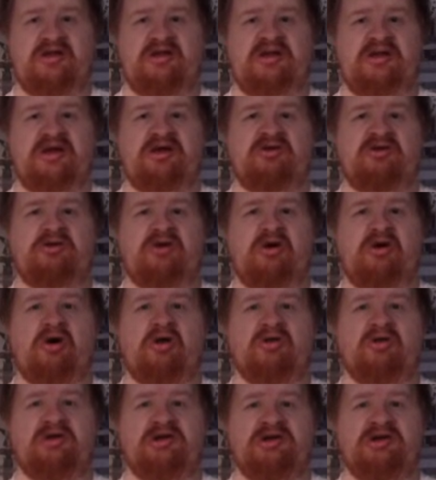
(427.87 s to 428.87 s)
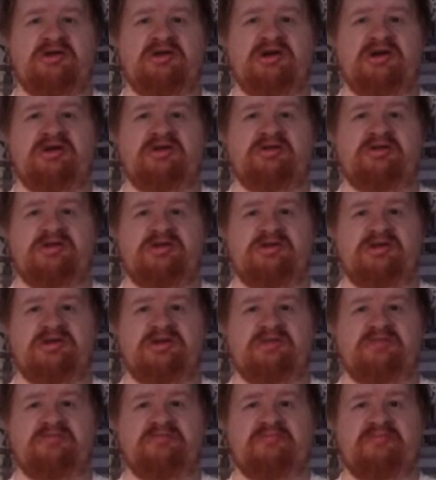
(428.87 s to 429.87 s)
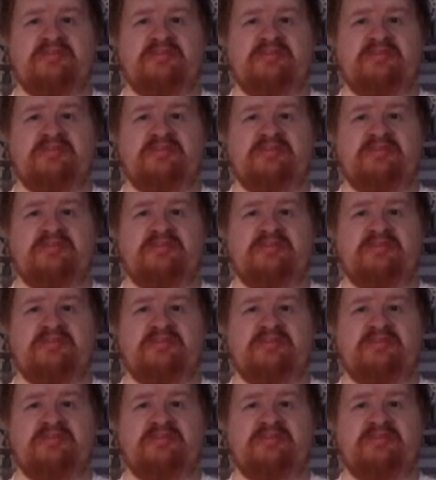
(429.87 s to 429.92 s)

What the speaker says: the Caird Hall here in Dundee.